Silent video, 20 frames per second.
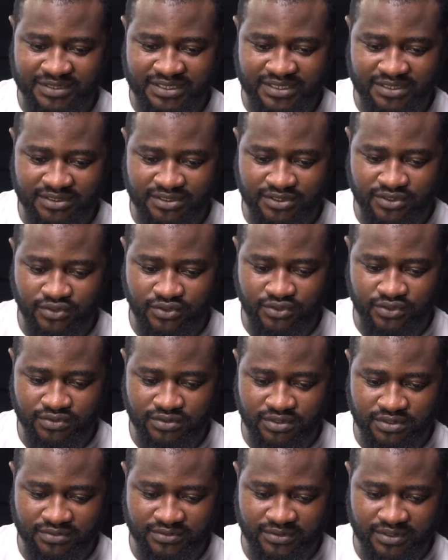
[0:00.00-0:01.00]
been
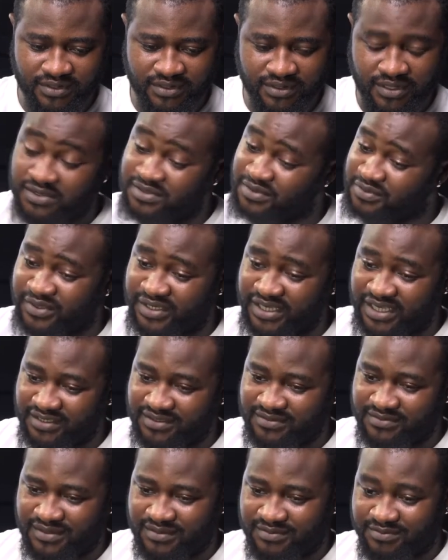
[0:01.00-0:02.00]
good all the
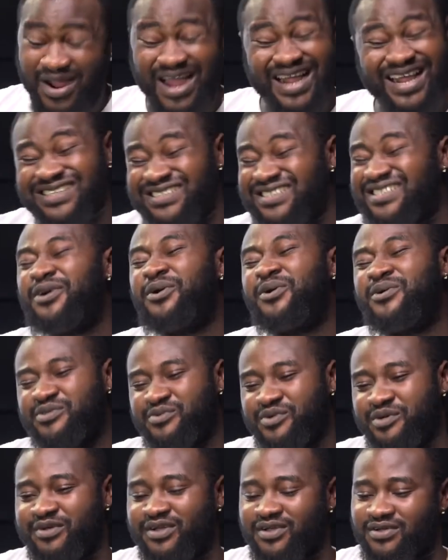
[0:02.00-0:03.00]
way, but I can't say all
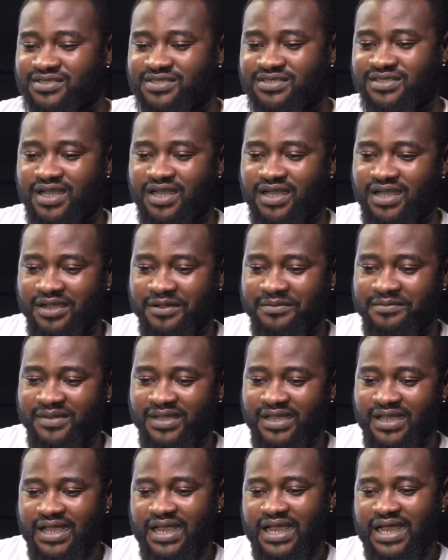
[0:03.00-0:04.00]
the way because
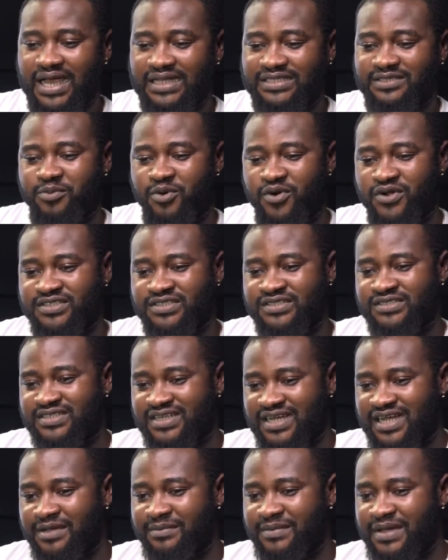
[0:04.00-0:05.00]
at a point in
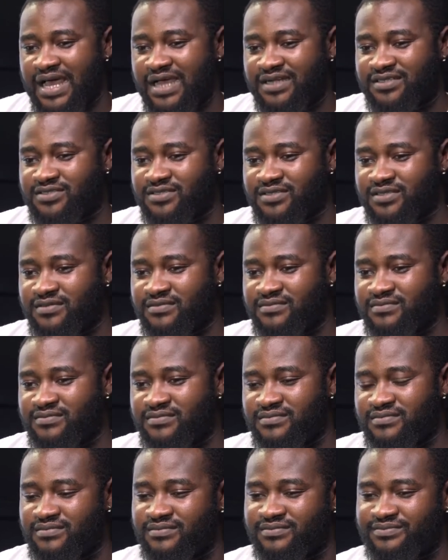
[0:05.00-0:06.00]
time, I had
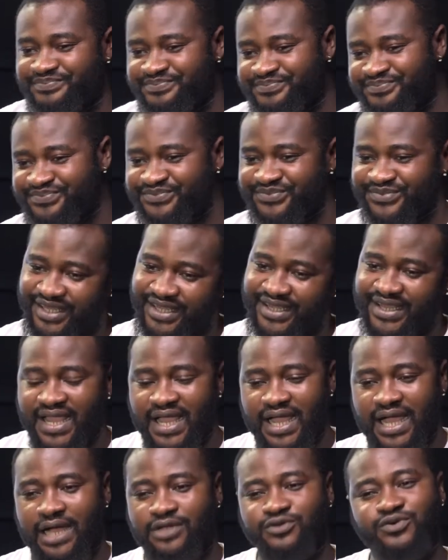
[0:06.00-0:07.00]
some,
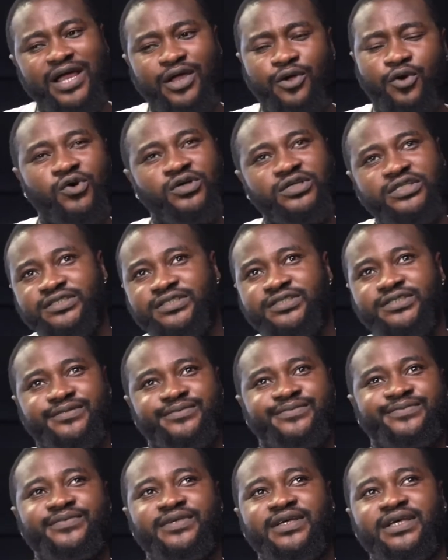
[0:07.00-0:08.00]
how do I call it?
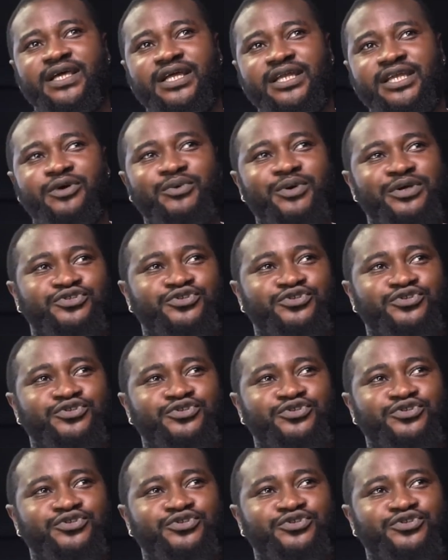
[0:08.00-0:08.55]
There were